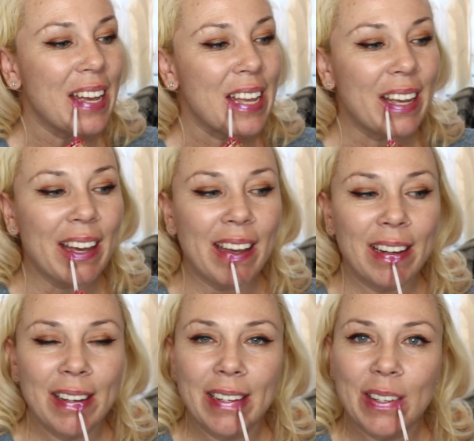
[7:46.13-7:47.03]
Like, I
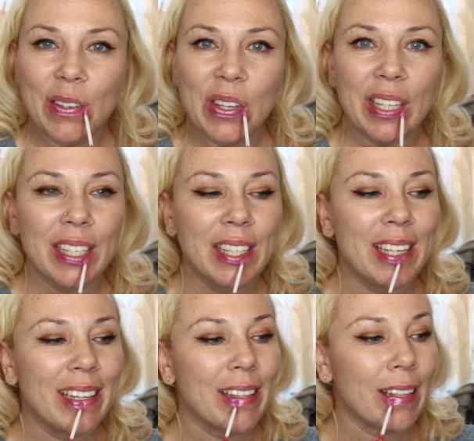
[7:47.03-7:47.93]
don't know if you can
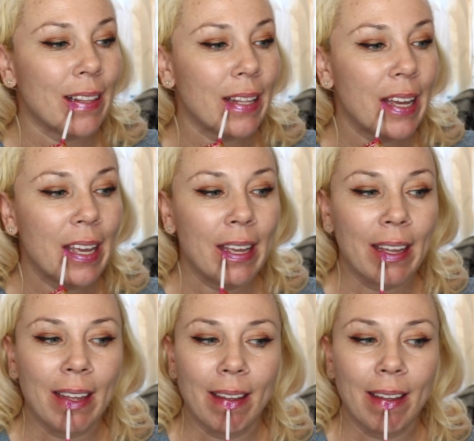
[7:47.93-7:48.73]
see in the light.